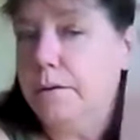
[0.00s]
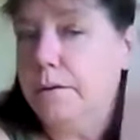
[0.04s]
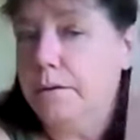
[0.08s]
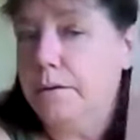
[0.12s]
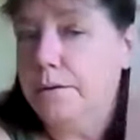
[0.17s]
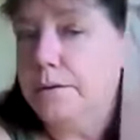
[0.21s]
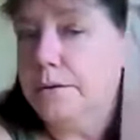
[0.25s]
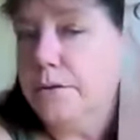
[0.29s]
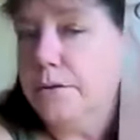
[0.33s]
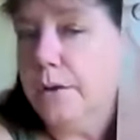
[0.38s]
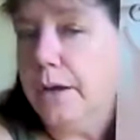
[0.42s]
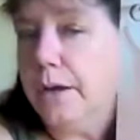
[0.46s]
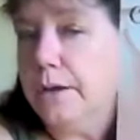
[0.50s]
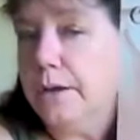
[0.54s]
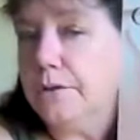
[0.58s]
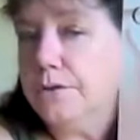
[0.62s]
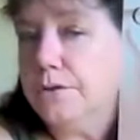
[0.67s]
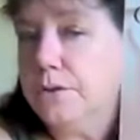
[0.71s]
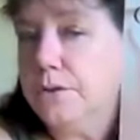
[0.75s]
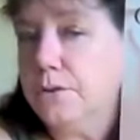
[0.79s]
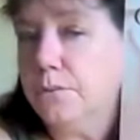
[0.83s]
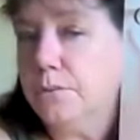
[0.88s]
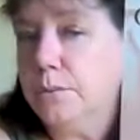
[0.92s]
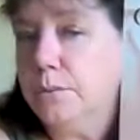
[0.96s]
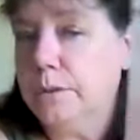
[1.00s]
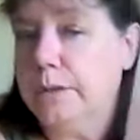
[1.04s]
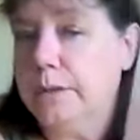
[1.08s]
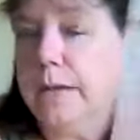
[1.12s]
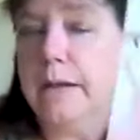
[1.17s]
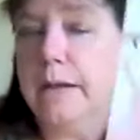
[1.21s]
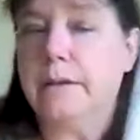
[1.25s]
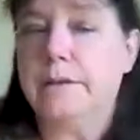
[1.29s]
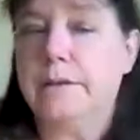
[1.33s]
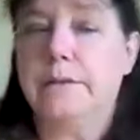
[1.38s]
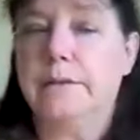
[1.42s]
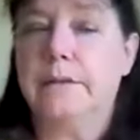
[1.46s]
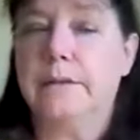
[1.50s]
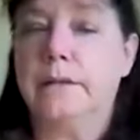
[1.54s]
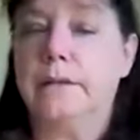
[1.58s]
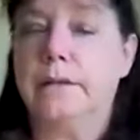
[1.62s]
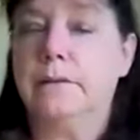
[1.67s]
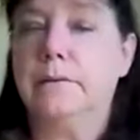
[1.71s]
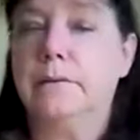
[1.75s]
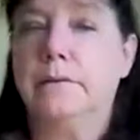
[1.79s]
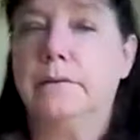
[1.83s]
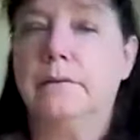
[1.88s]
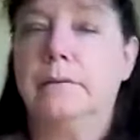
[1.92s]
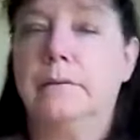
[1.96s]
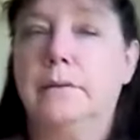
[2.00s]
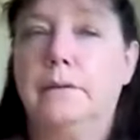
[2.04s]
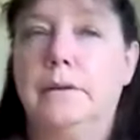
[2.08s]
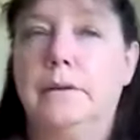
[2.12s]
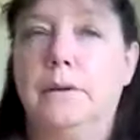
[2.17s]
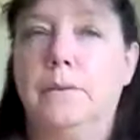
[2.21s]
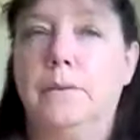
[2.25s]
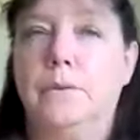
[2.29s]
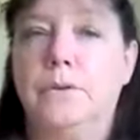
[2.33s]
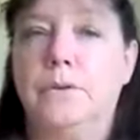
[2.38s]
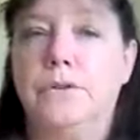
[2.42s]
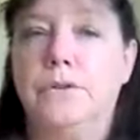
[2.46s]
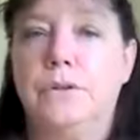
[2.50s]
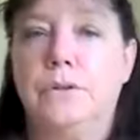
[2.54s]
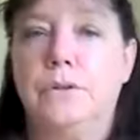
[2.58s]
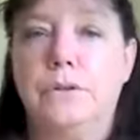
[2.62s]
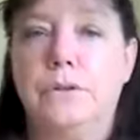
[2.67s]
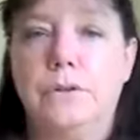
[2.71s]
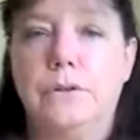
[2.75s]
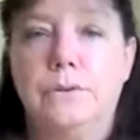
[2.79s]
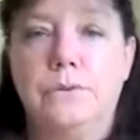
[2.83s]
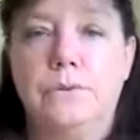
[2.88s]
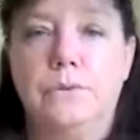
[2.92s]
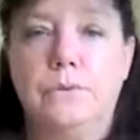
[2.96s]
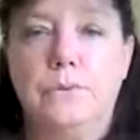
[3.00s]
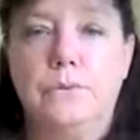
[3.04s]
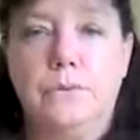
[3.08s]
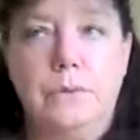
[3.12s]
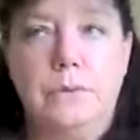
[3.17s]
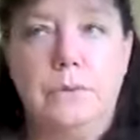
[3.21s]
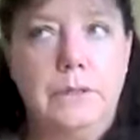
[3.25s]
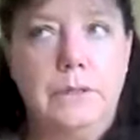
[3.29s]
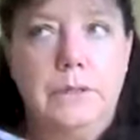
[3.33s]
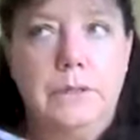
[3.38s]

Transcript: So as you're relaxing, I want you to